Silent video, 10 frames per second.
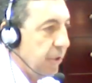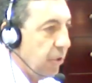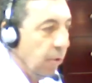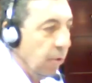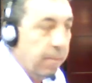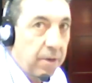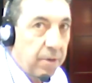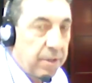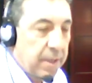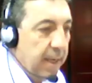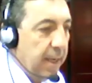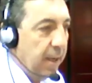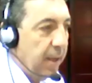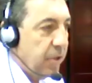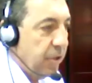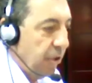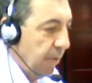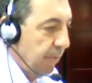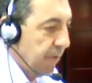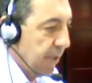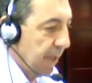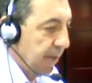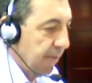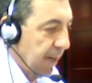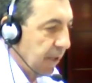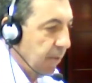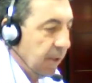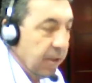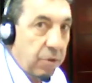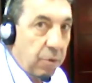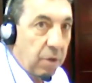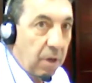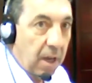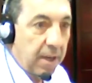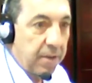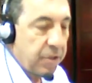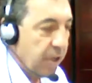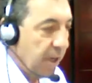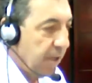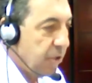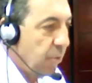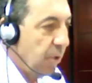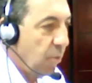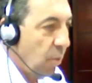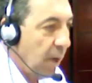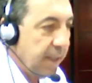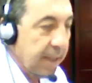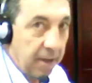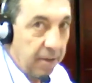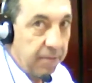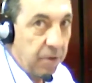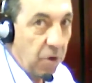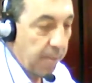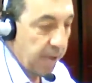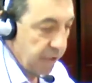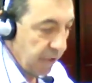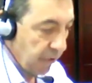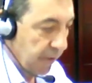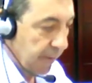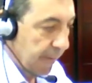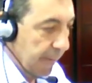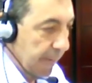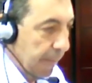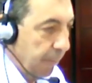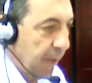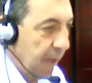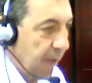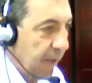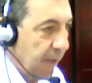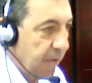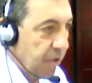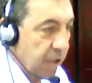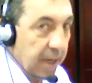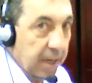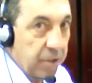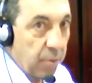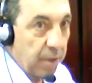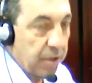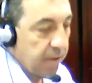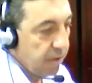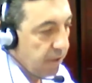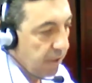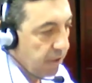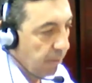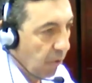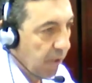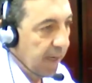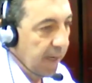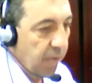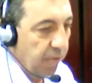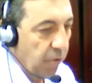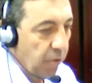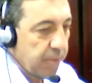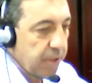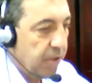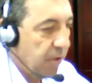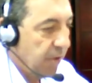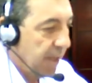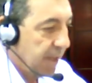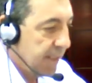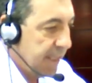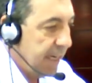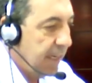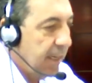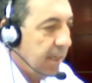court appearance. Let's assume, for sake of argument, that your client is charged with one count of common assault. Now, that is a charge which, since the Moynihan reforms in 2010,